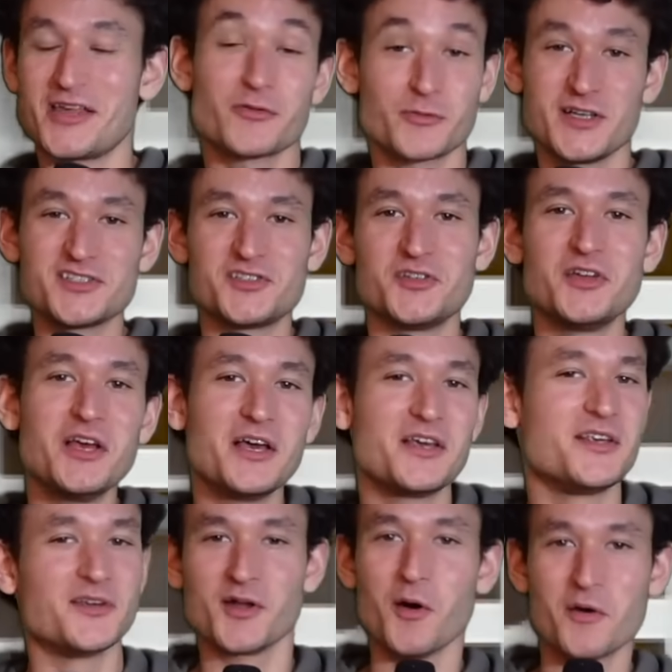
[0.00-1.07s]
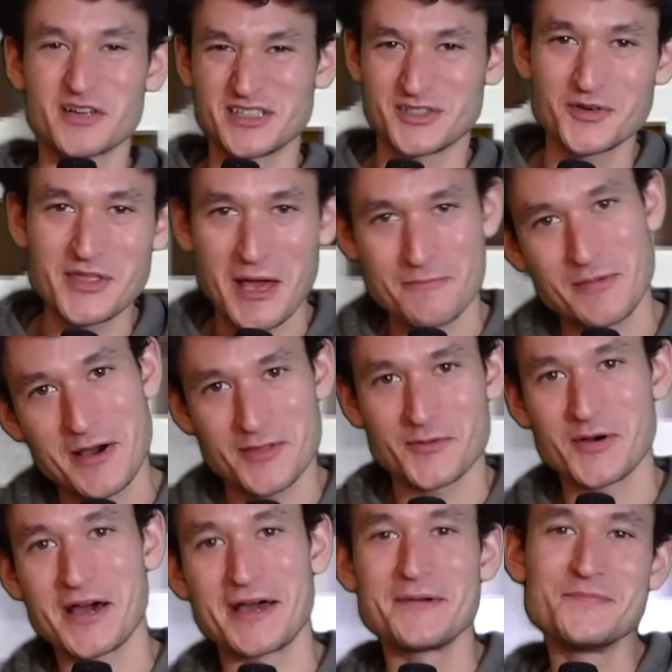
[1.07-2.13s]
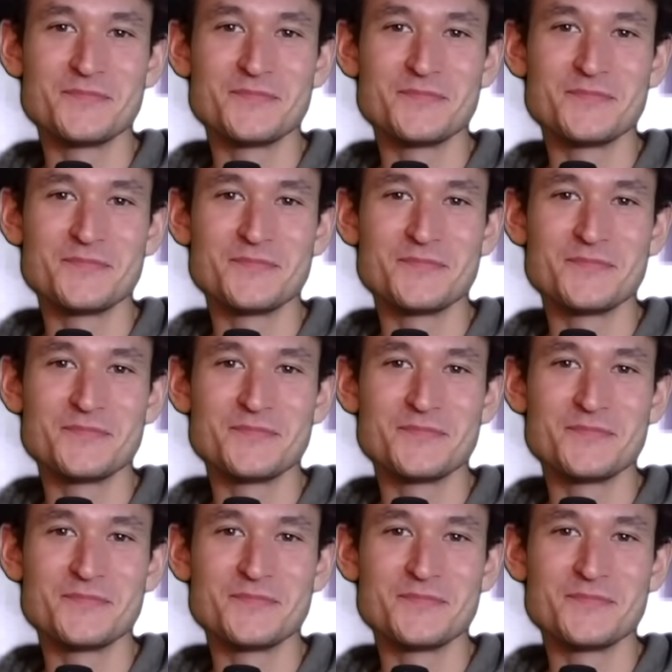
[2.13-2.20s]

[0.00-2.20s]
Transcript: The reason you don't want to do that, by the way,